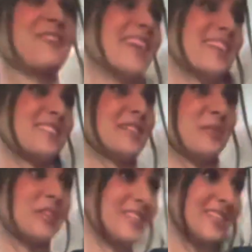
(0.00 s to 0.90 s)
I have an
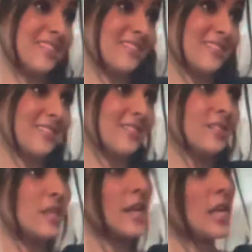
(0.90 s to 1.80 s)
excellent reason.
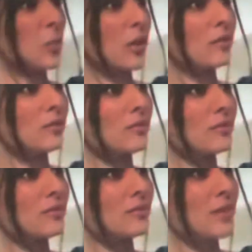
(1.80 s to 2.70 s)
Sonny and Will,
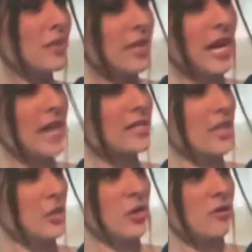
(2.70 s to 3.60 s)
the guys
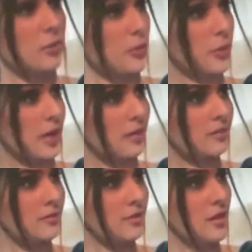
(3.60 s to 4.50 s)
that you have put through hell,
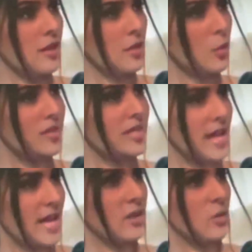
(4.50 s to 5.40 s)
the ones that
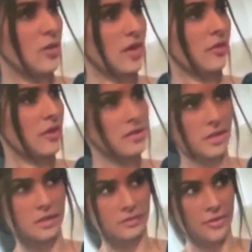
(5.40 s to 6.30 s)
hate you with every
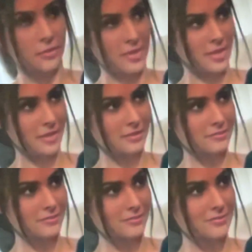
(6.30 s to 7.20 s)
cell of their being,
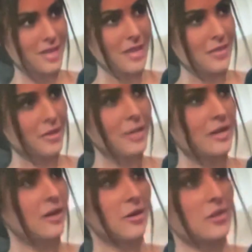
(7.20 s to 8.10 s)
they're my
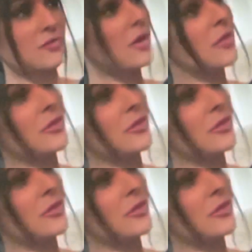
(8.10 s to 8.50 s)
daughter's